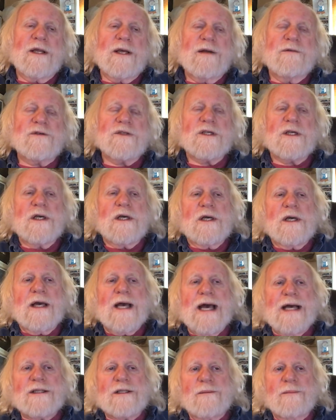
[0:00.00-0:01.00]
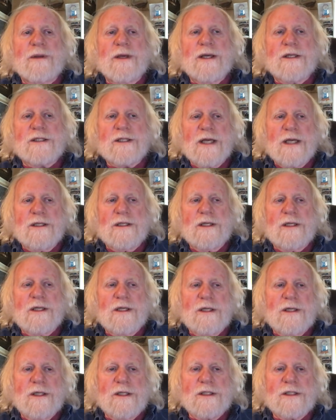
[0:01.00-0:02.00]
beliefs had to be
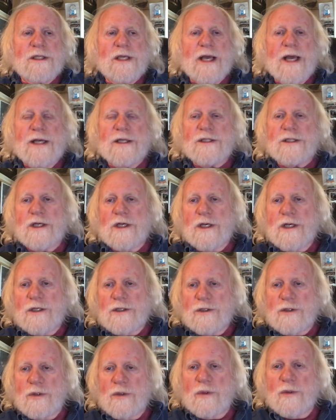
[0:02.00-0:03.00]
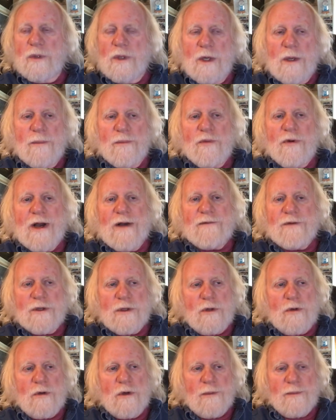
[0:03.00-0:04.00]
extended, in this case, to
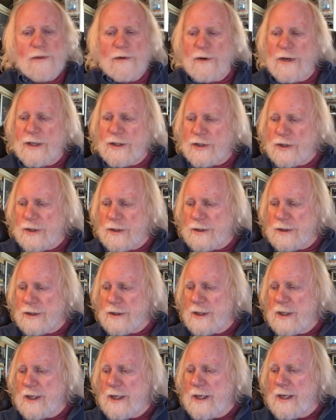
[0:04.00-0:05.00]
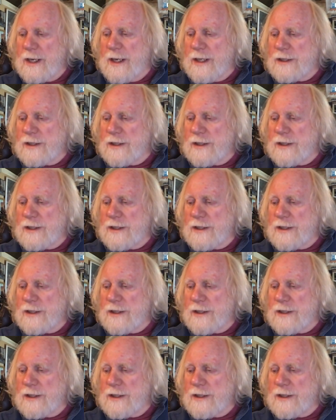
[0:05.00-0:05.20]
private corporations.